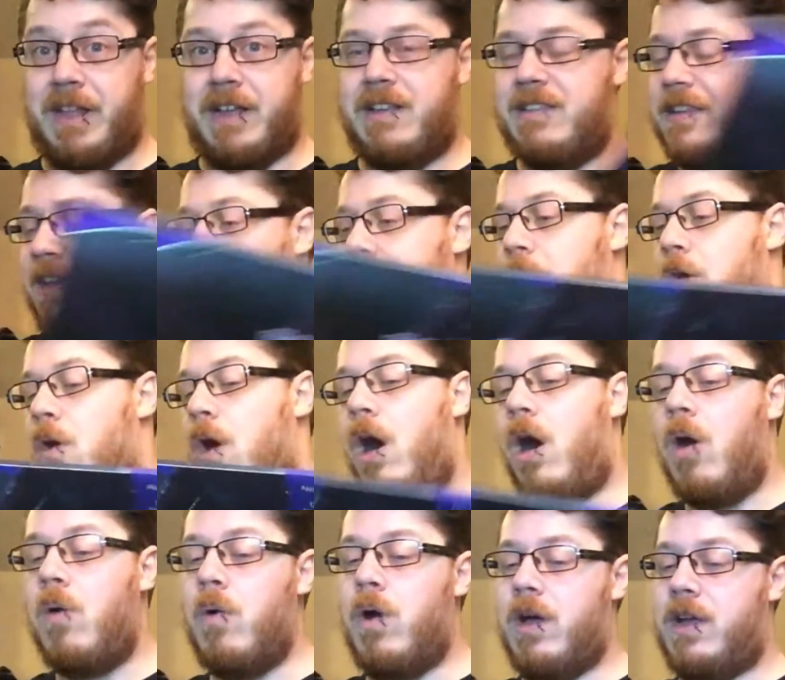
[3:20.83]
like I say, no
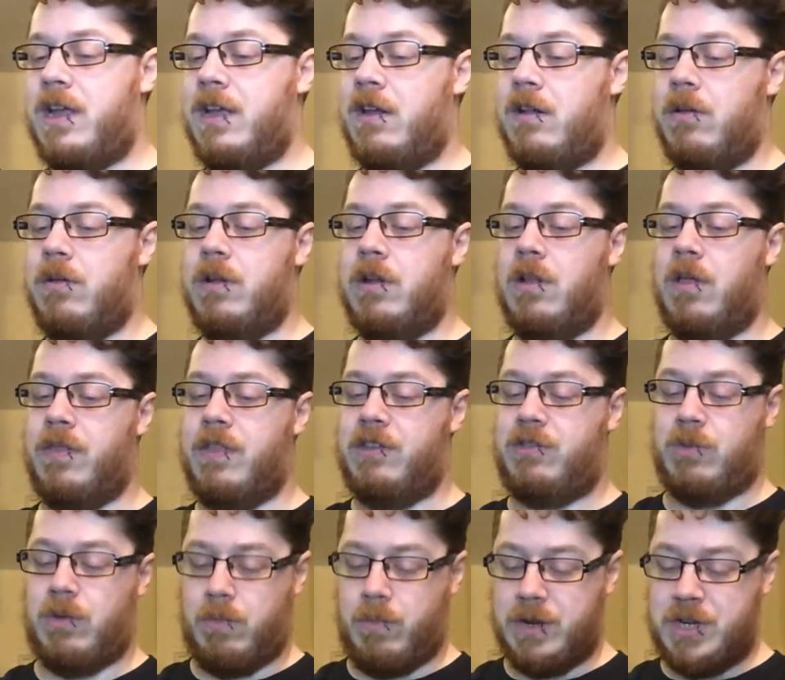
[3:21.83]
artwork included on
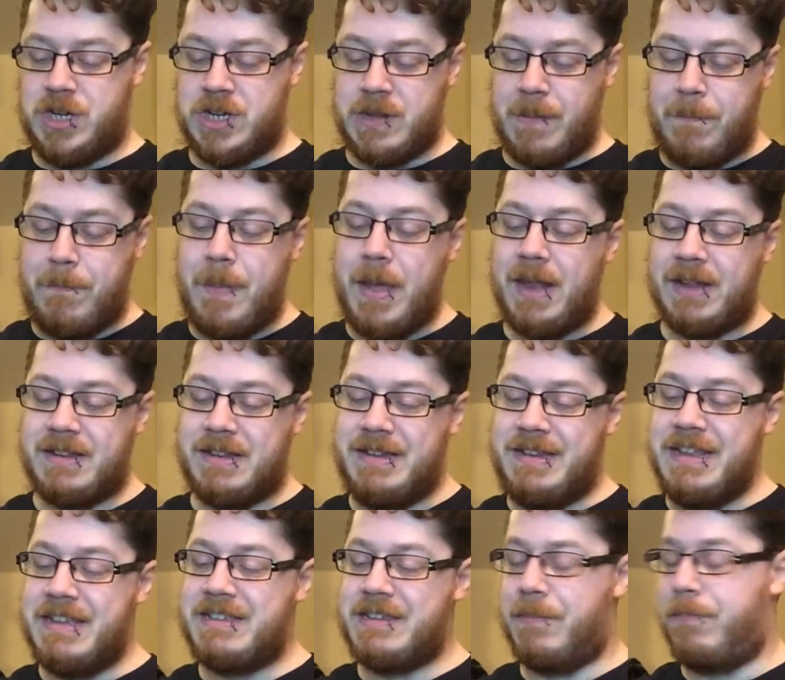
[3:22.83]
this one, which is a bit
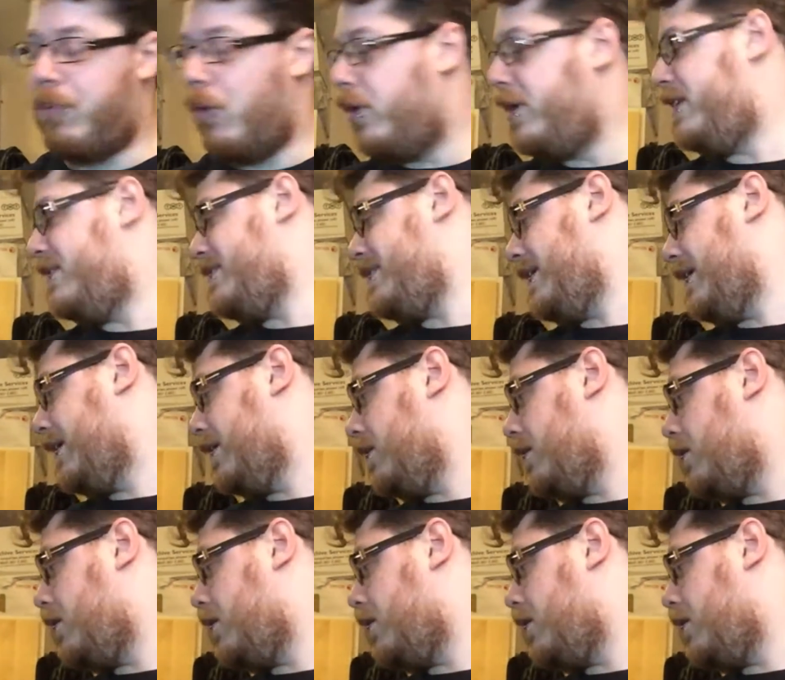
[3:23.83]
disappointing.